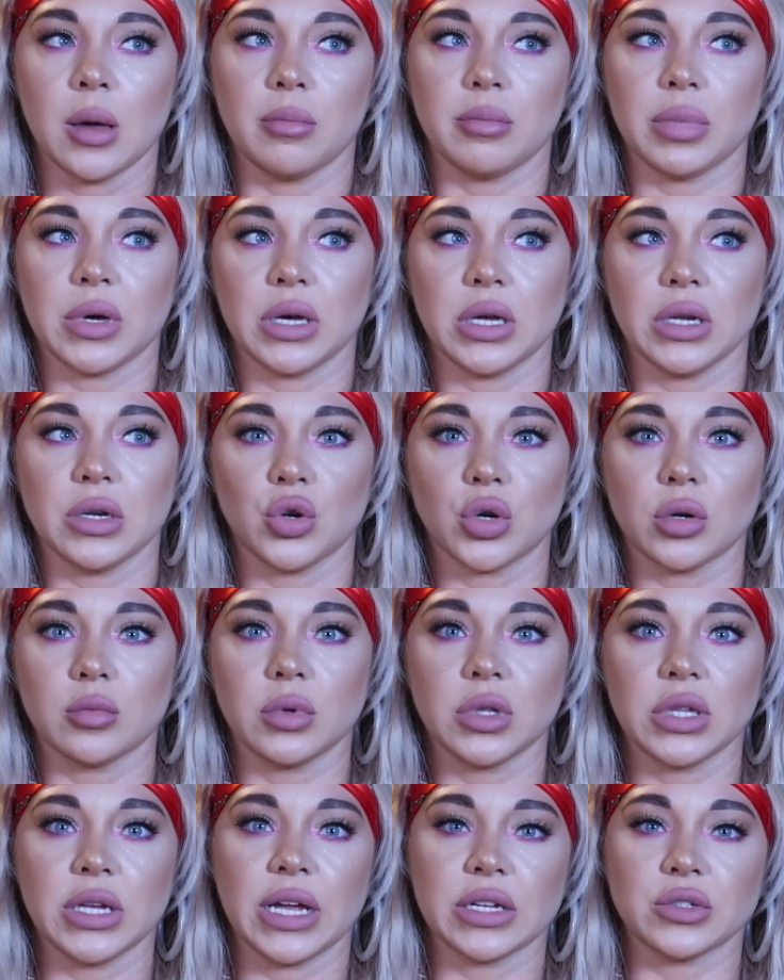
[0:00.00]
but
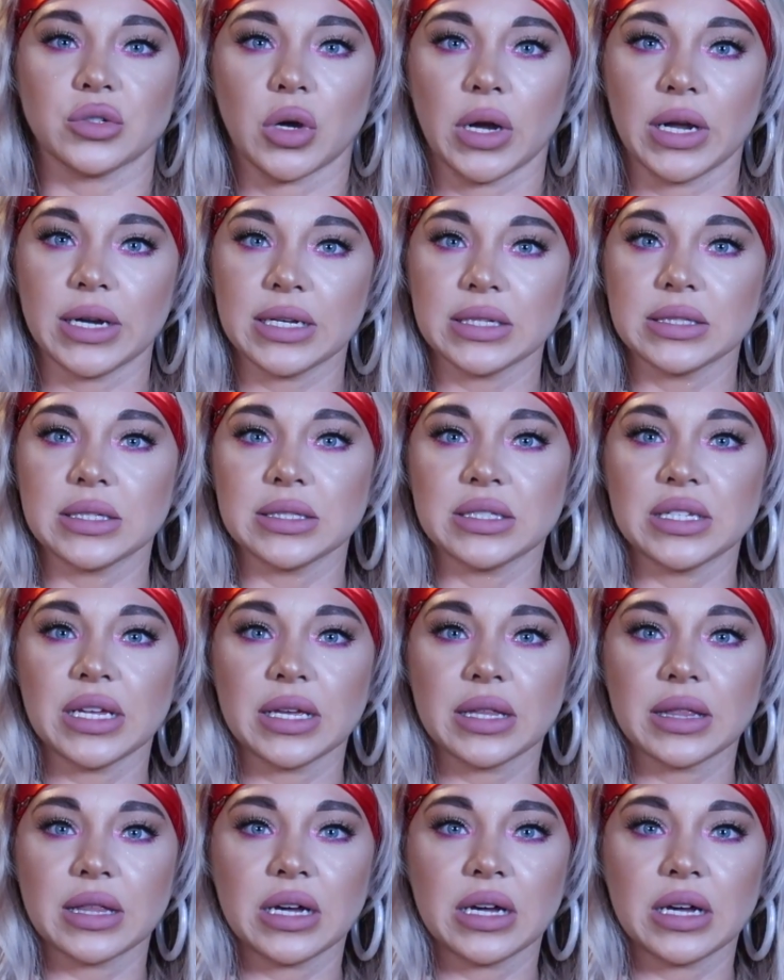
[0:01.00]
normally I try not to take